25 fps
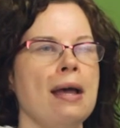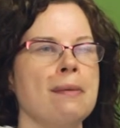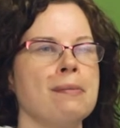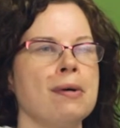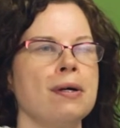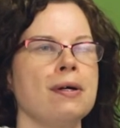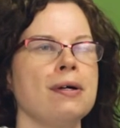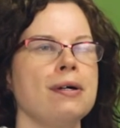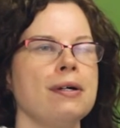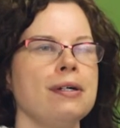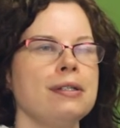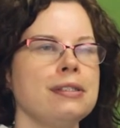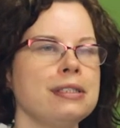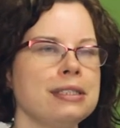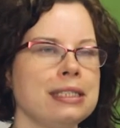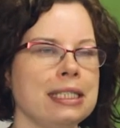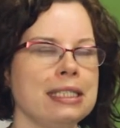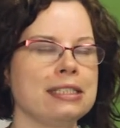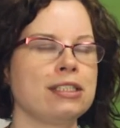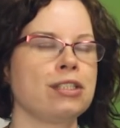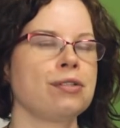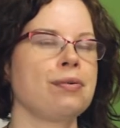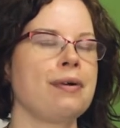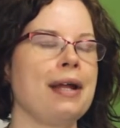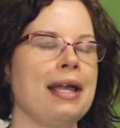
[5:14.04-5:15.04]
Earned
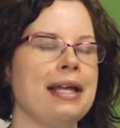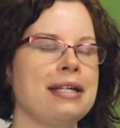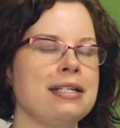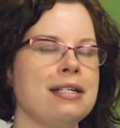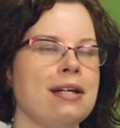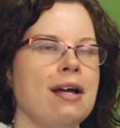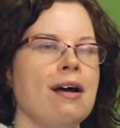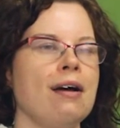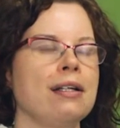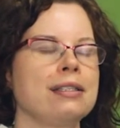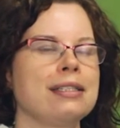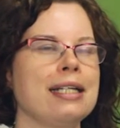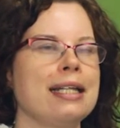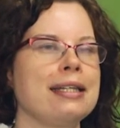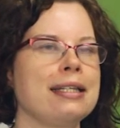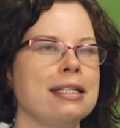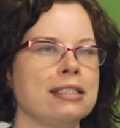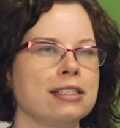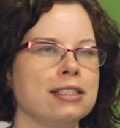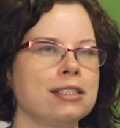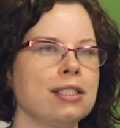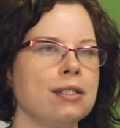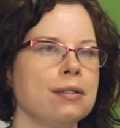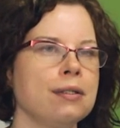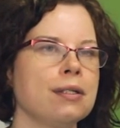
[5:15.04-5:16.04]
is creating content
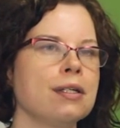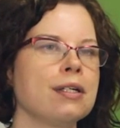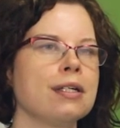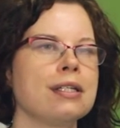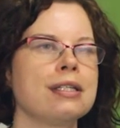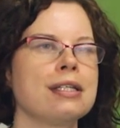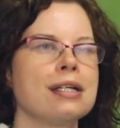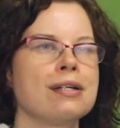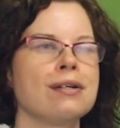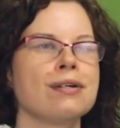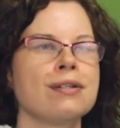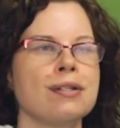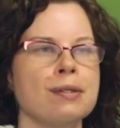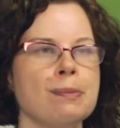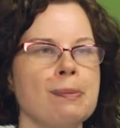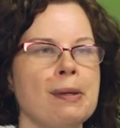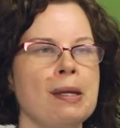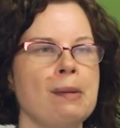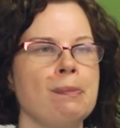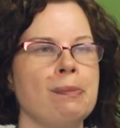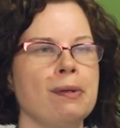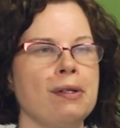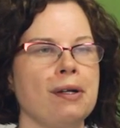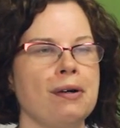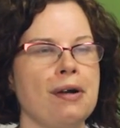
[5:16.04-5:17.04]
that's so good that other
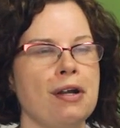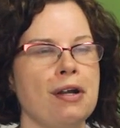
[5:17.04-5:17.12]
people are